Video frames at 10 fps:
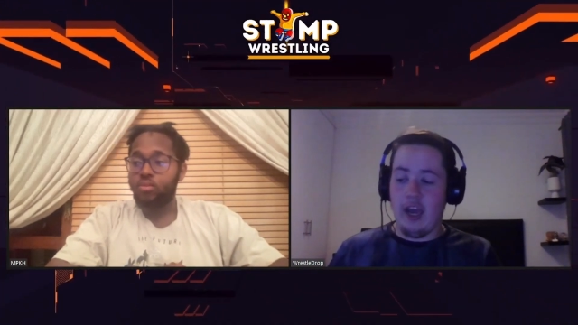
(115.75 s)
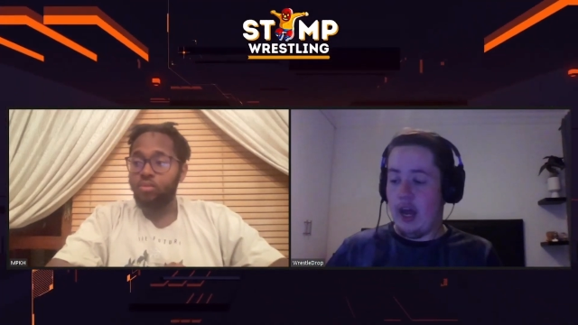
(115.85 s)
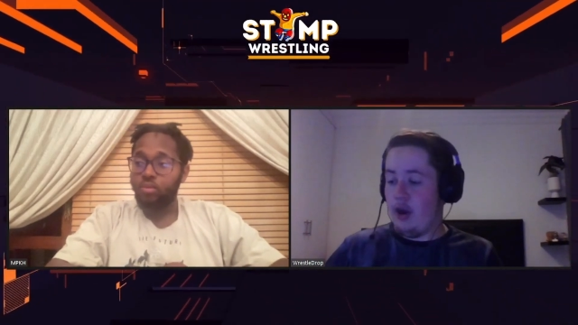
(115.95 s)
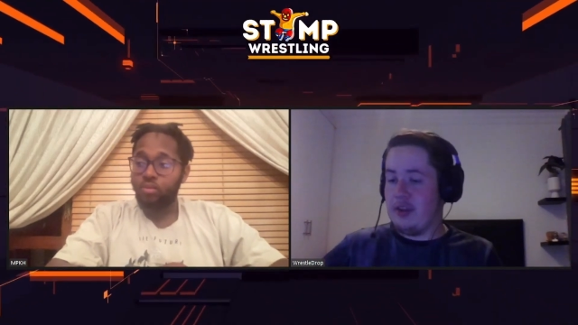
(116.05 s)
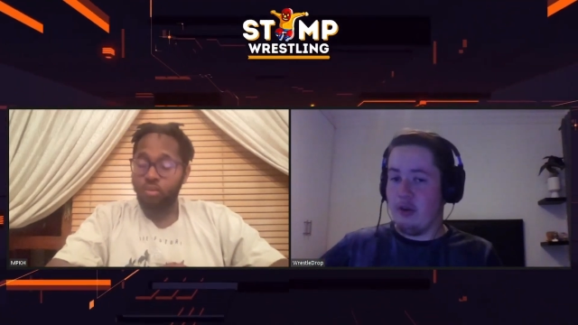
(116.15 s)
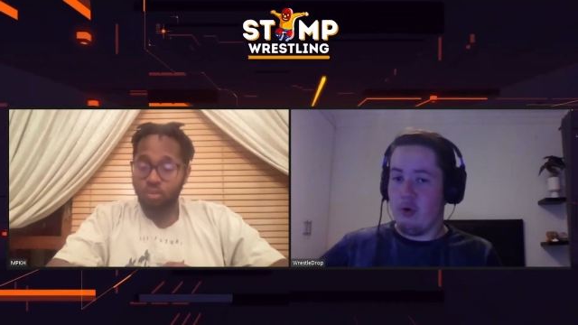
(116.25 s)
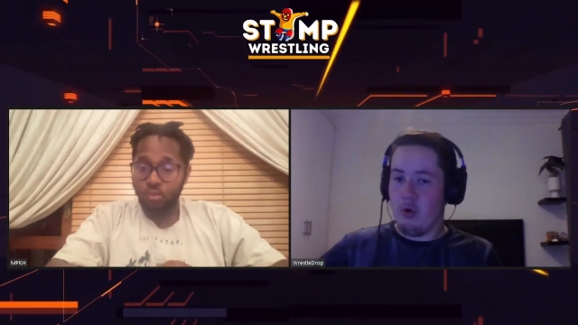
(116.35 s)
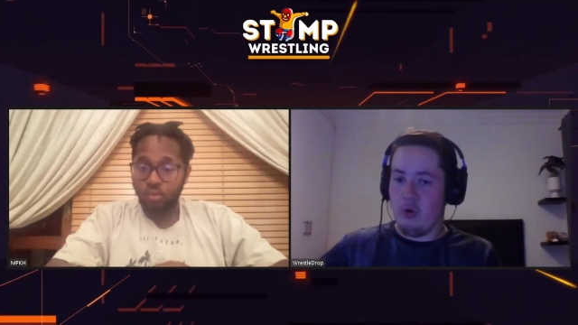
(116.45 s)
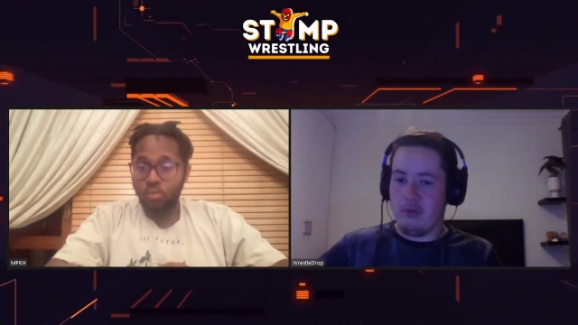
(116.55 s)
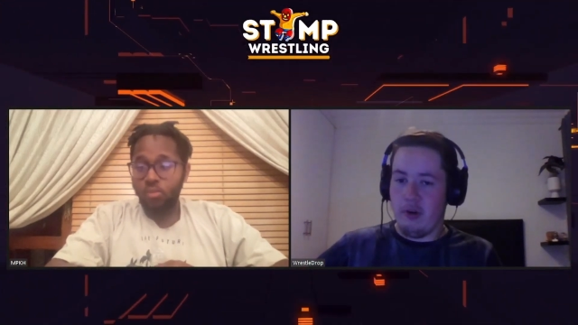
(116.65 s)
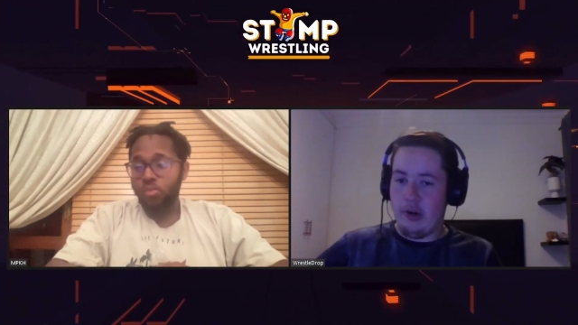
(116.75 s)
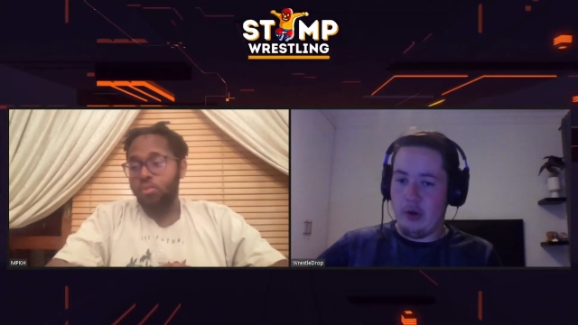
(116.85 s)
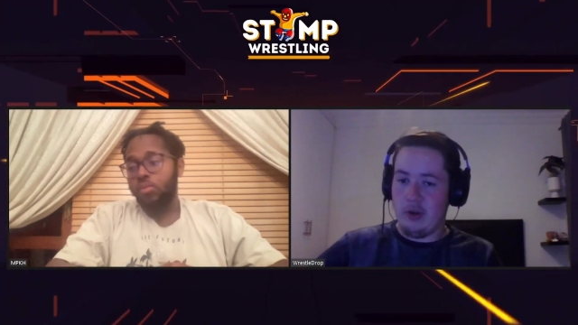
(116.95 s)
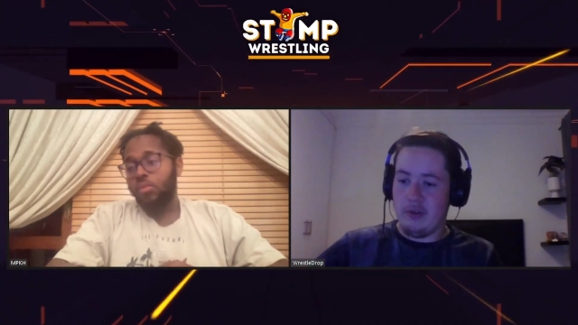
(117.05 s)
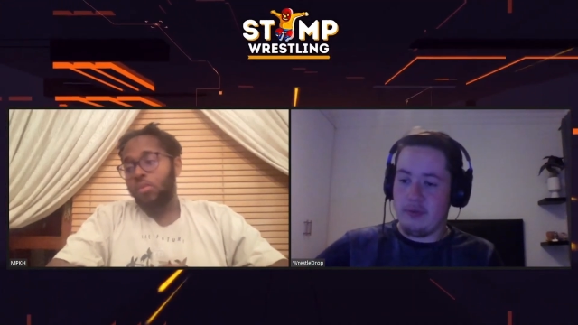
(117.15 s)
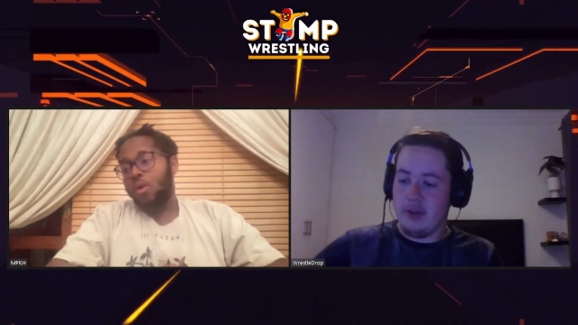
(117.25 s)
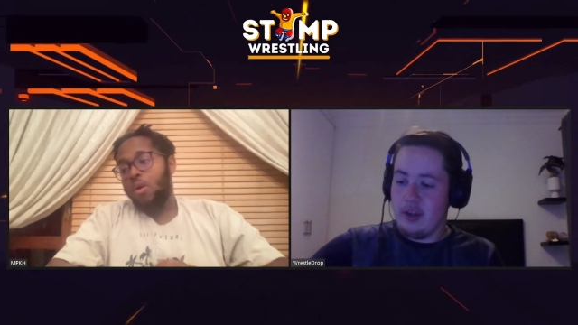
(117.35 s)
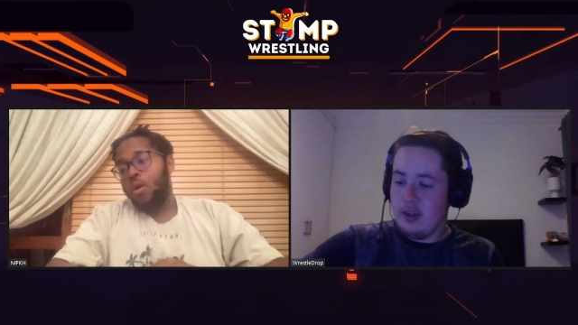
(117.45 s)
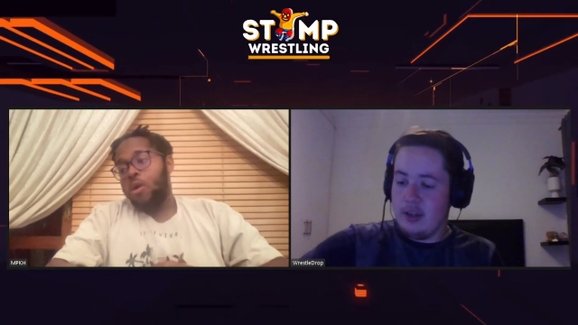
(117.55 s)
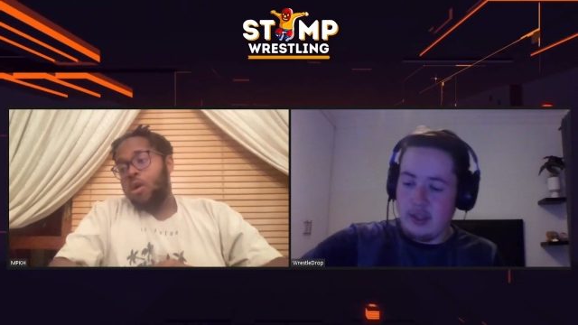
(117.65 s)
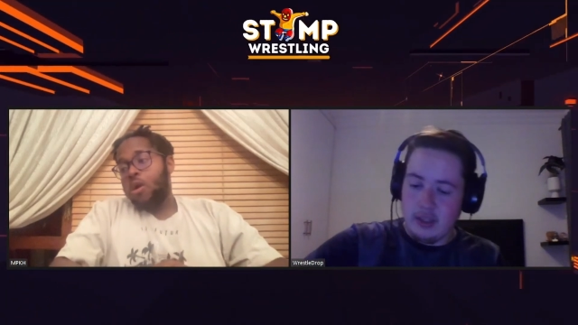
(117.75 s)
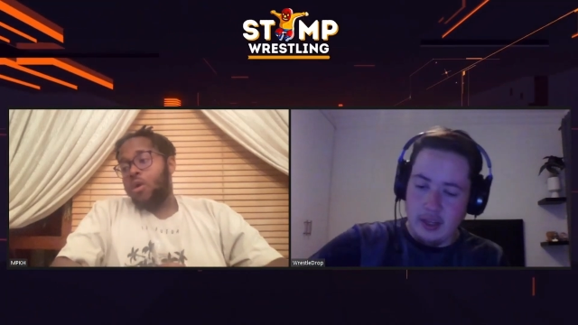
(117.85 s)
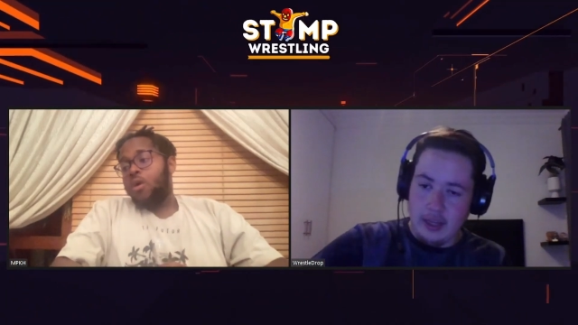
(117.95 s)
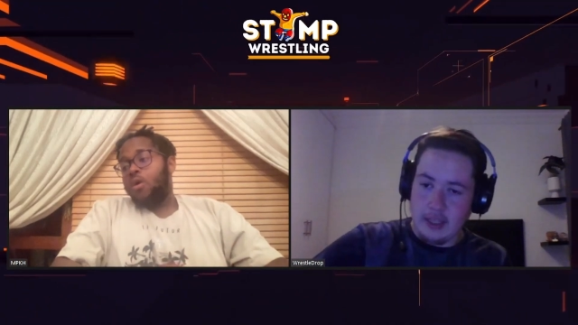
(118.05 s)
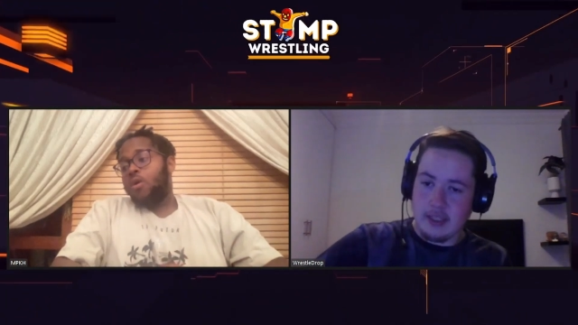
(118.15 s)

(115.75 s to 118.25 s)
Speaker 1: I don't think it would look very good if their